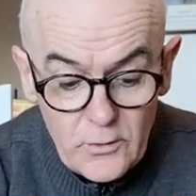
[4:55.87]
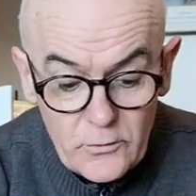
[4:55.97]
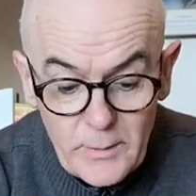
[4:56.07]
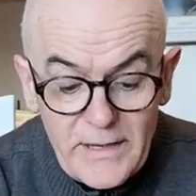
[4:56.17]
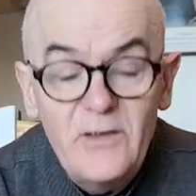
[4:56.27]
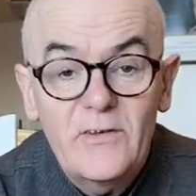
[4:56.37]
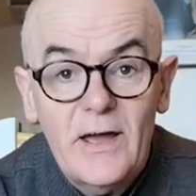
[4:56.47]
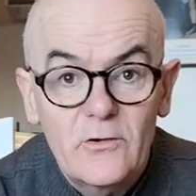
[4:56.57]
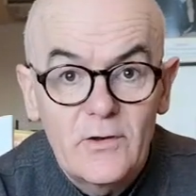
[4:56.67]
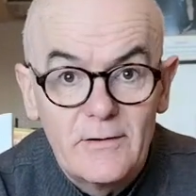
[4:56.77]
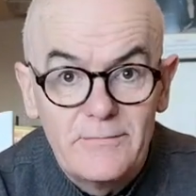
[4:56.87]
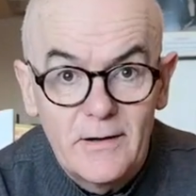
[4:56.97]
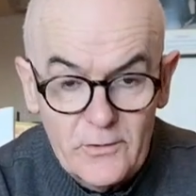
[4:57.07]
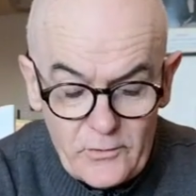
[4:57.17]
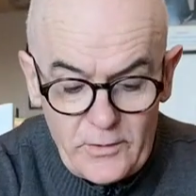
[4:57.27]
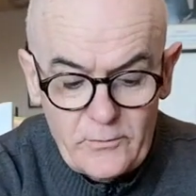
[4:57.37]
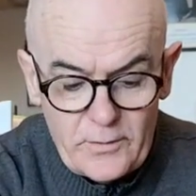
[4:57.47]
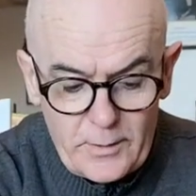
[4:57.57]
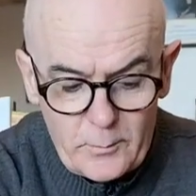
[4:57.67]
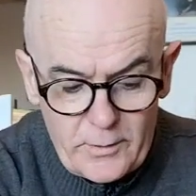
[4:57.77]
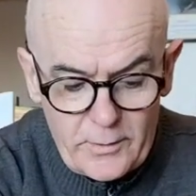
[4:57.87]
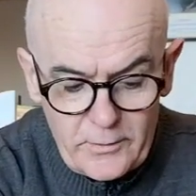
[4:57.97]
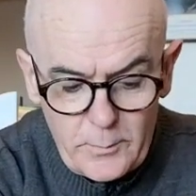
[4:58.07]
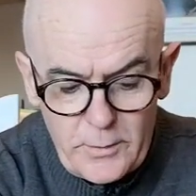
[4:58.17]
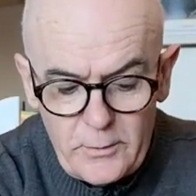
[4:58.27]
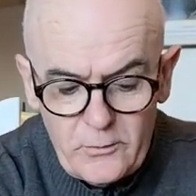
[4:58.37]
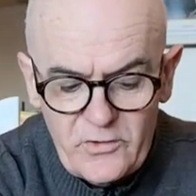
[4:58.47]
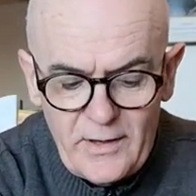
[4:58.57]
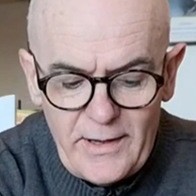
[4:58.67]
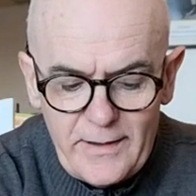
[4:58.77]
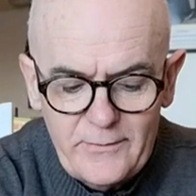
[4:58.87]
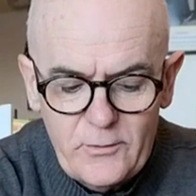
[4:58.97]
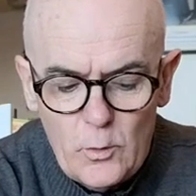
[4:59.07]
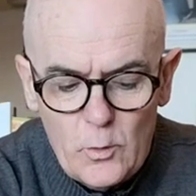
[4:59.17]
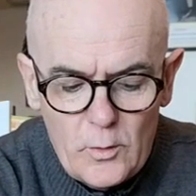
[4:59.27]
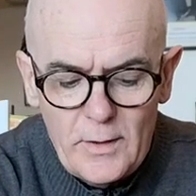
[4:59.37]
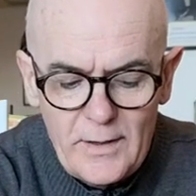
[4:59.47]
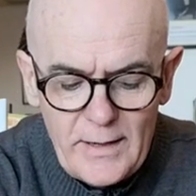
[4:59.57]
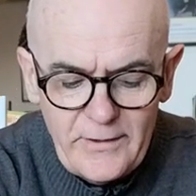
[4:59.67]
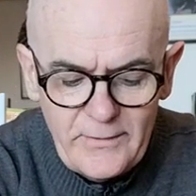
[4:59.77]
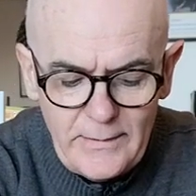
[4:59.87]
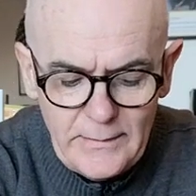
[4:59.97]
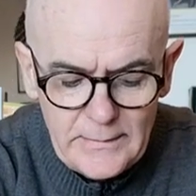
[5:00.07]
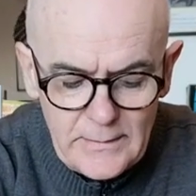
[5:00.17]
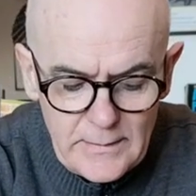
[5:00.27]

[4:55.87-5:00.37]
So it is actually a functioning typewriter, but you select your letter